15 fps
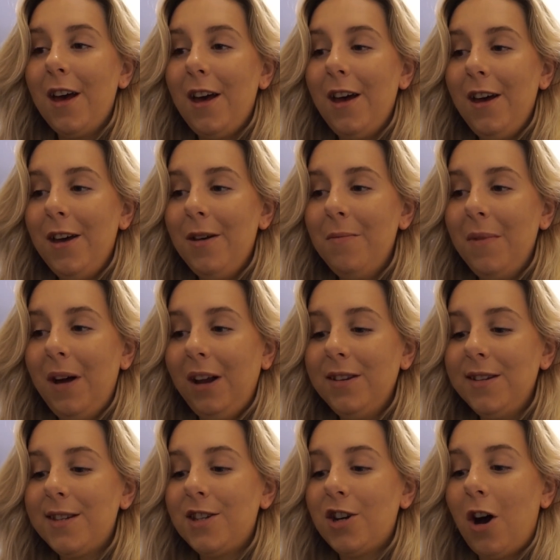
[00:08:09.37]

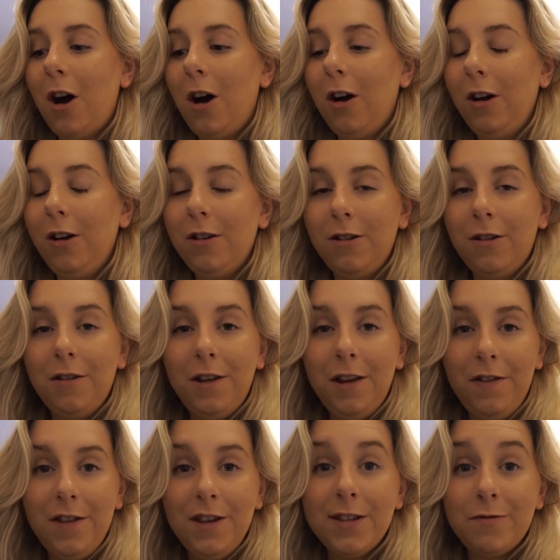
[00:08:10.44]
and start
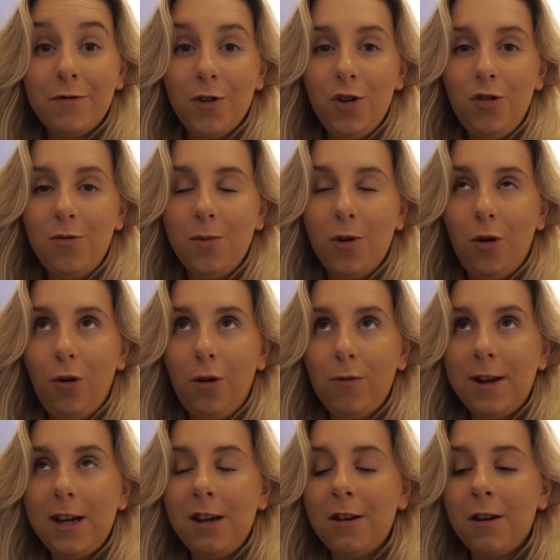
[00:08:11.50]
in this room all
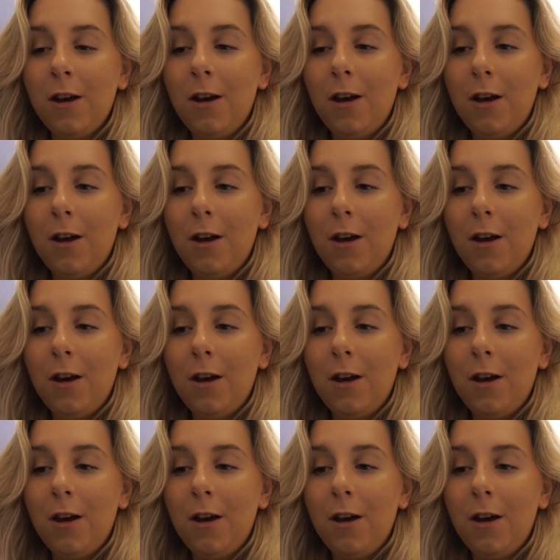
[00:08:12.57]
week,